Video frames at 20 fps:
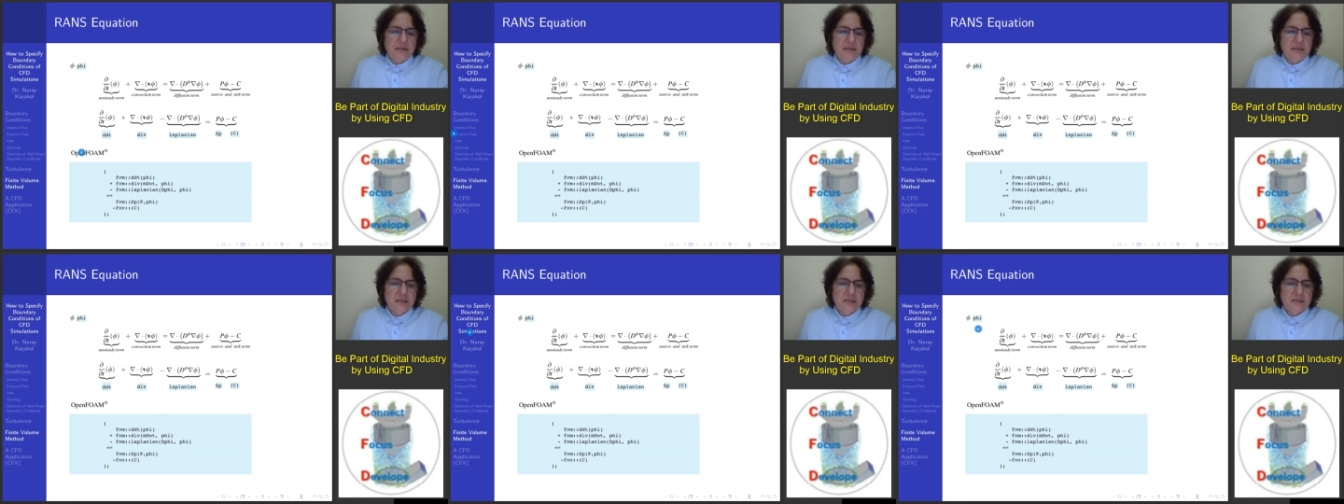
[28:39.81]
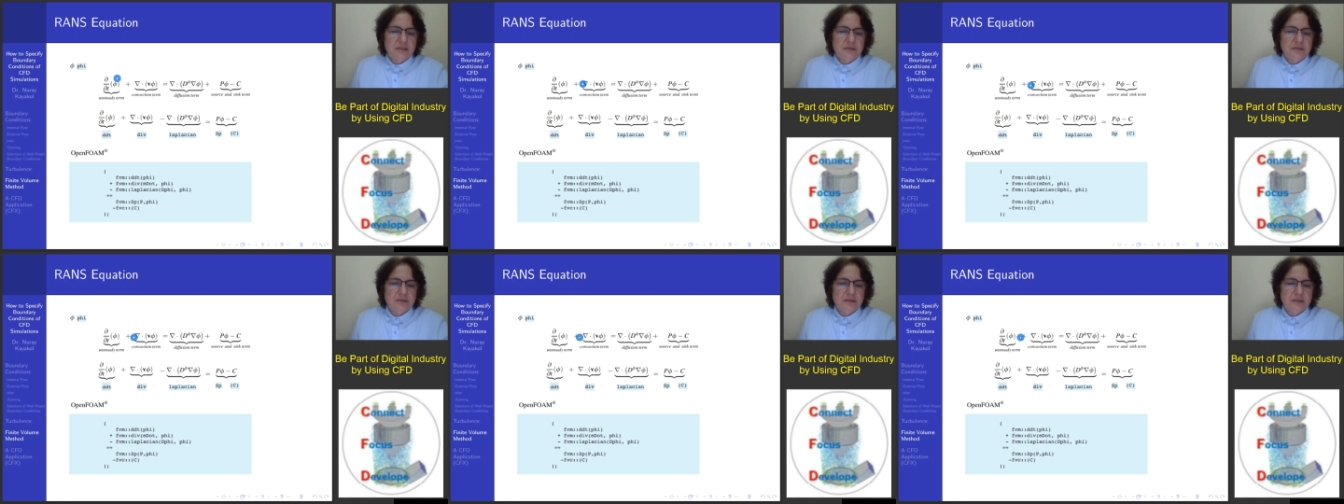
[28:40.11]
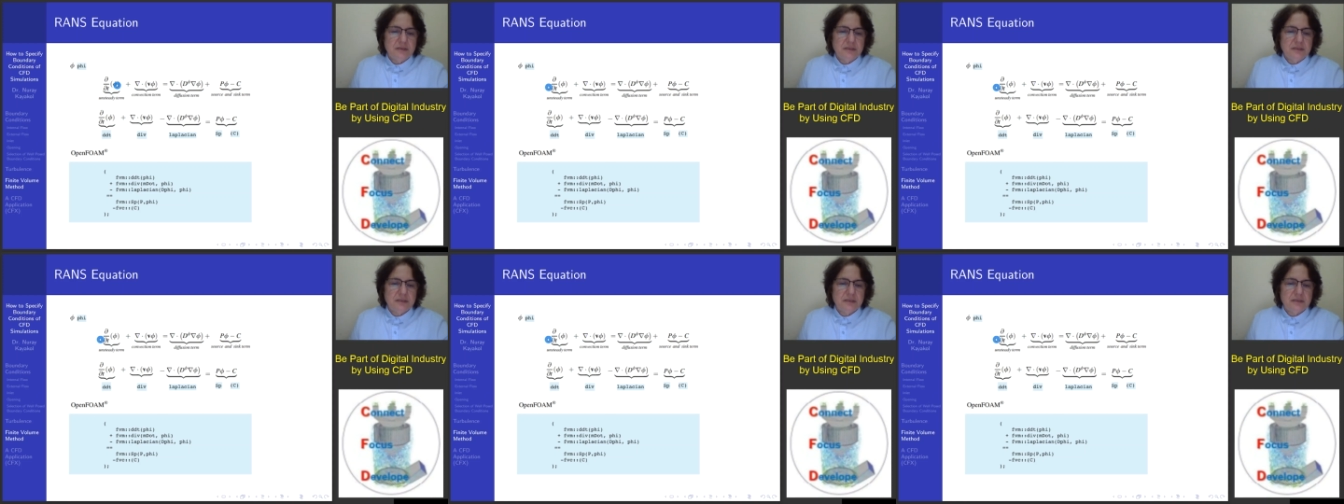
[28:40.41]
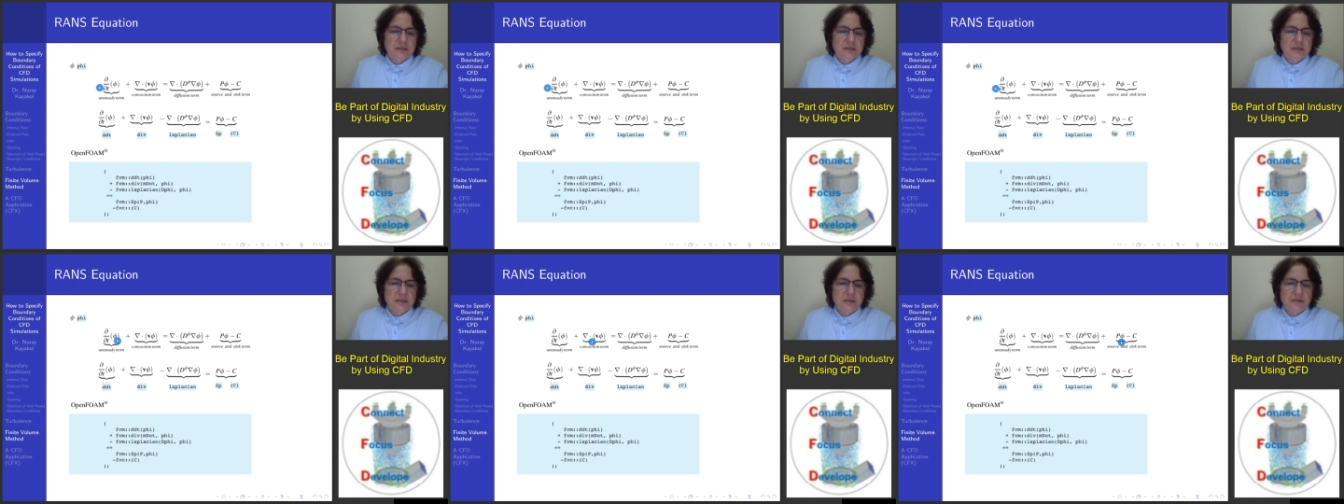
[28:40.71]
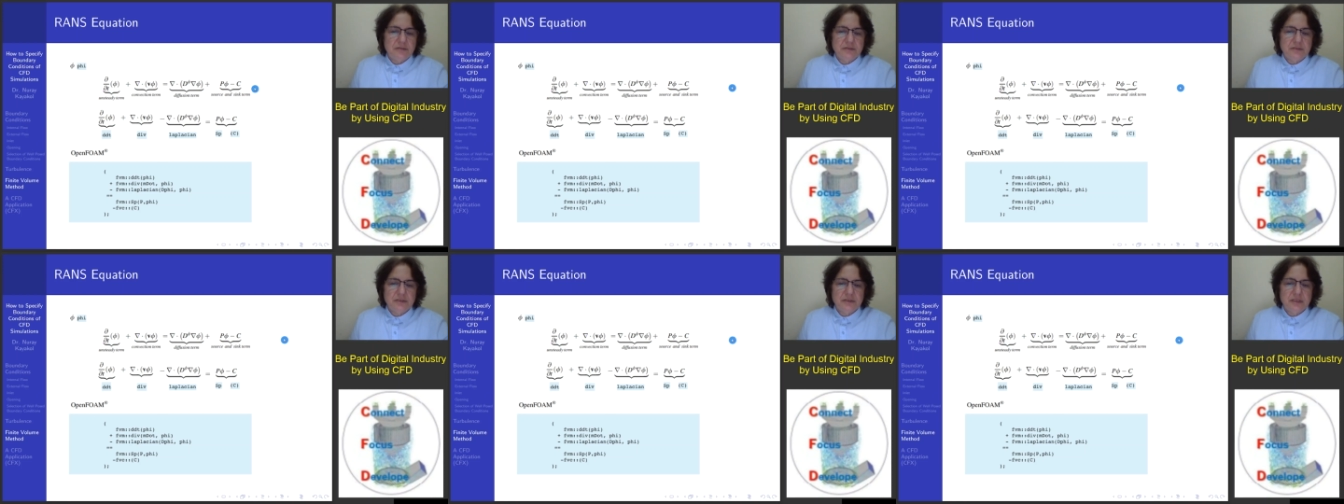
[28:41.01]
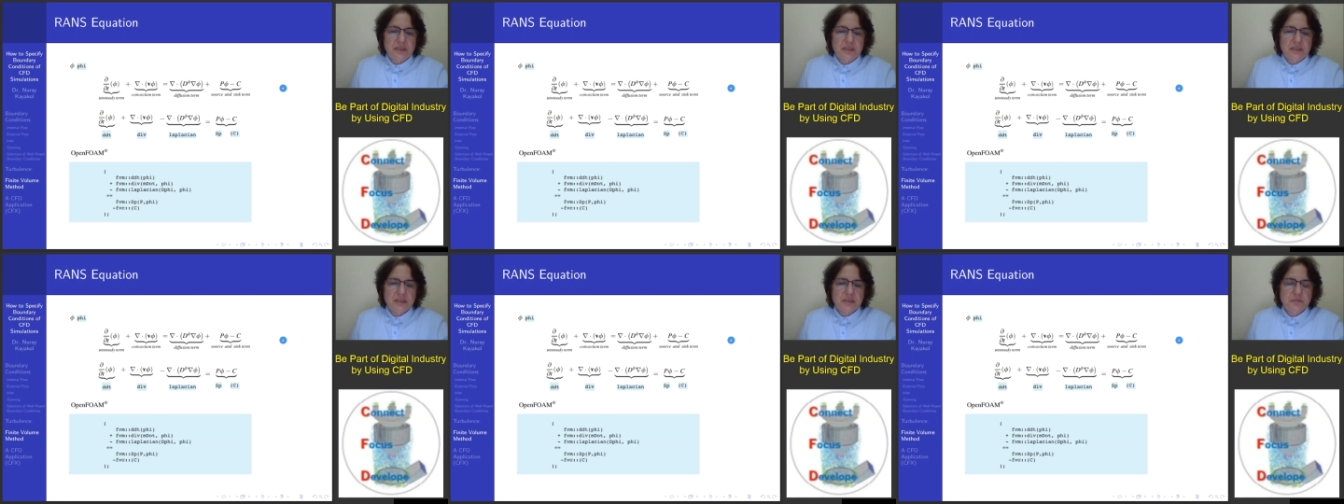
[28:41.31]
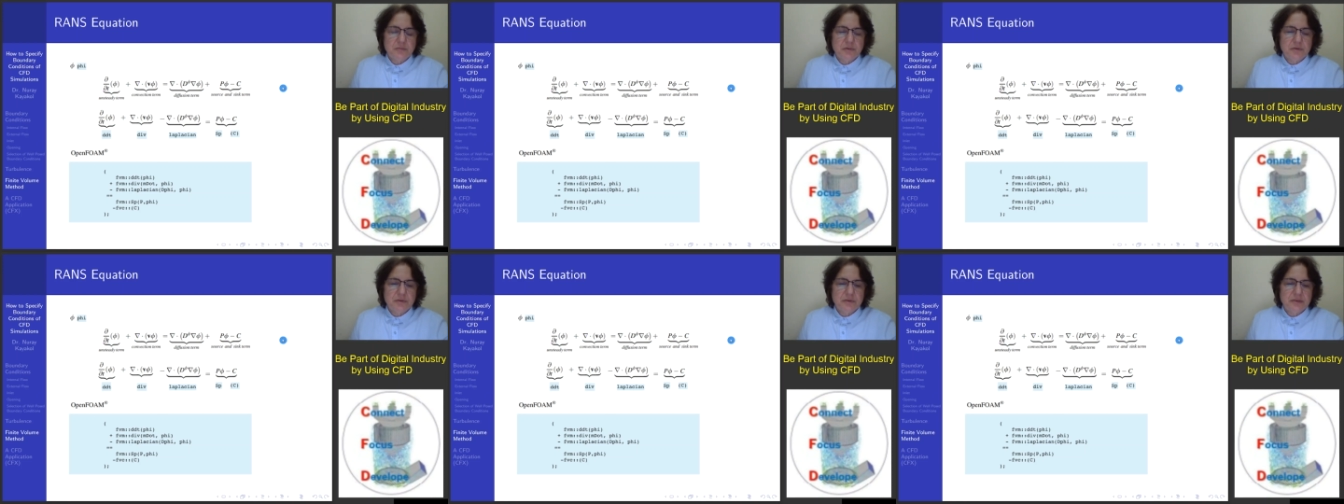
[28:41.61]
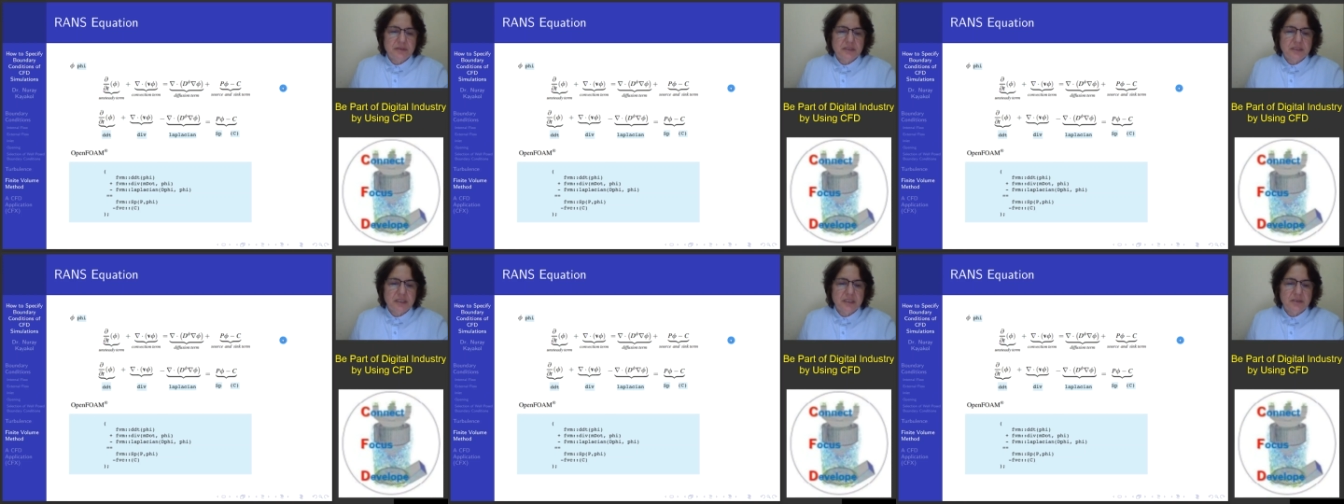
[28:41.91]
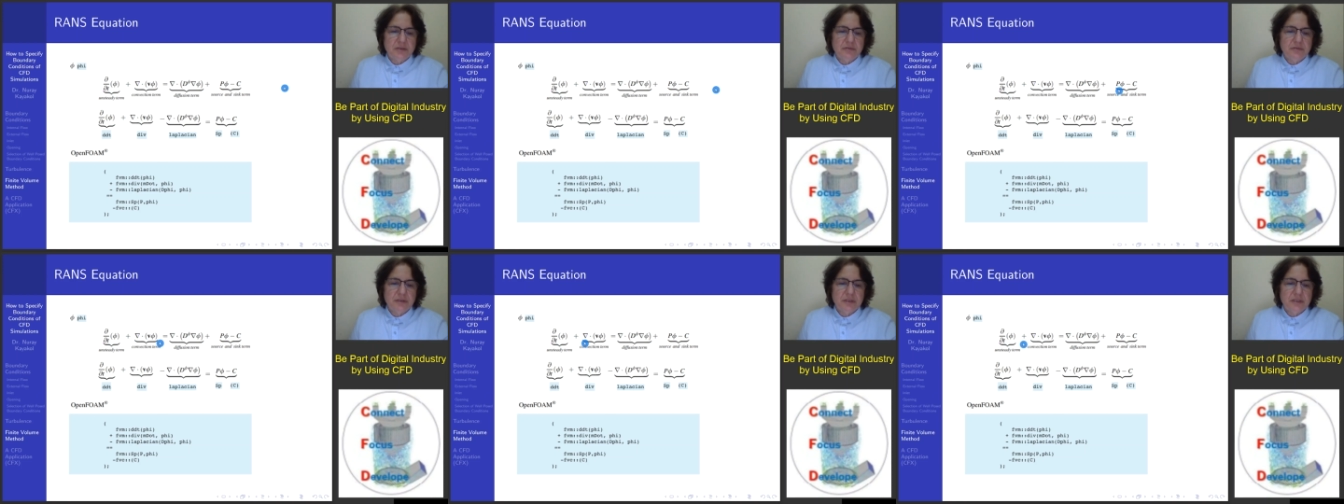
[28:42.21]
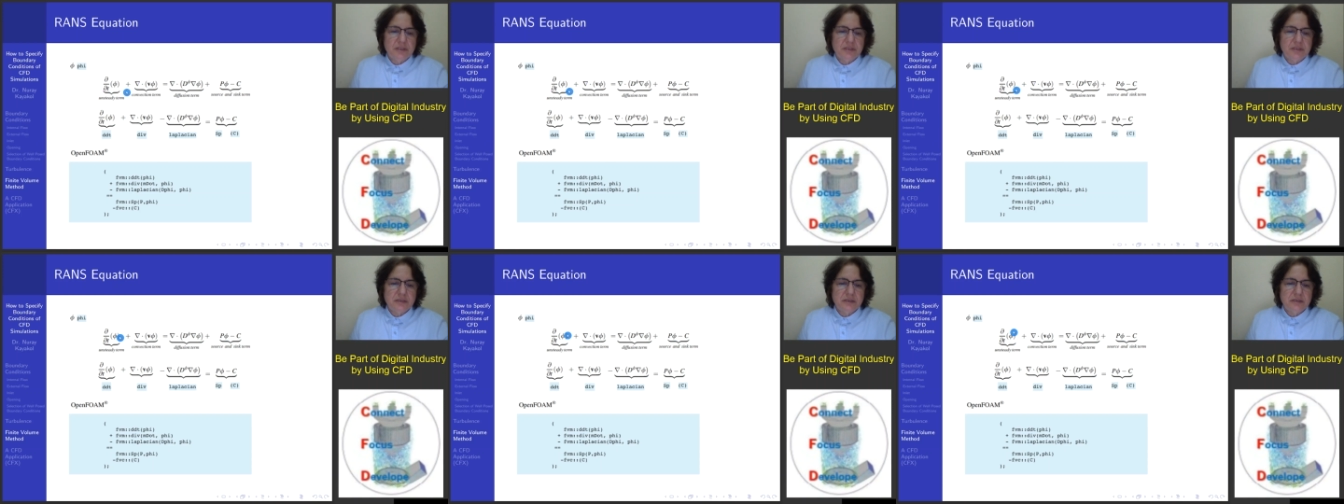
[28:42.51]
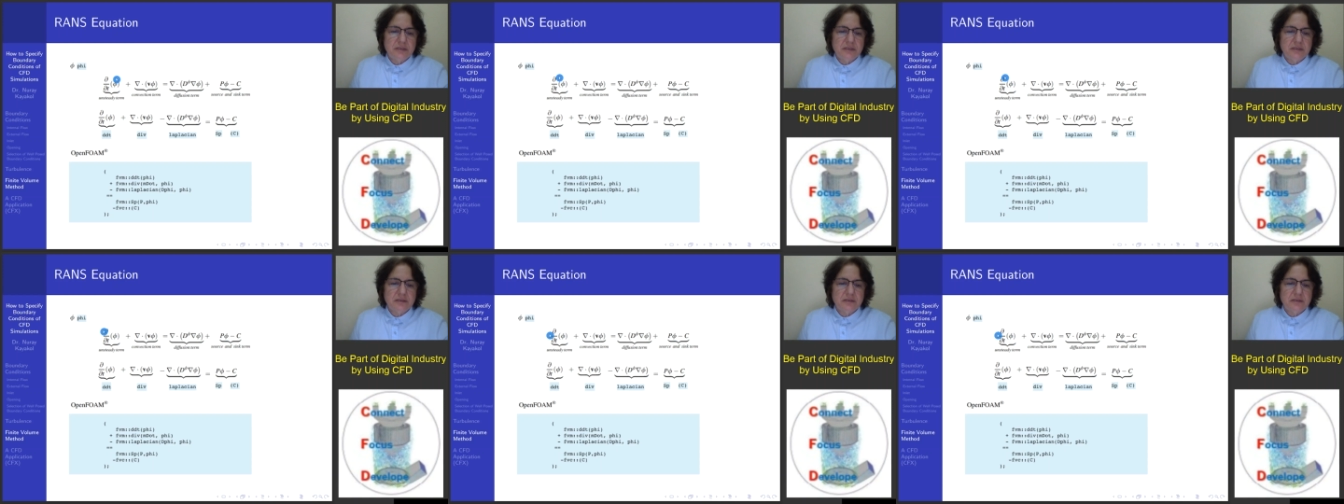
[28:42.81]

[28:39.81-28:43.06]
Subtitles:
So this is our transport equation,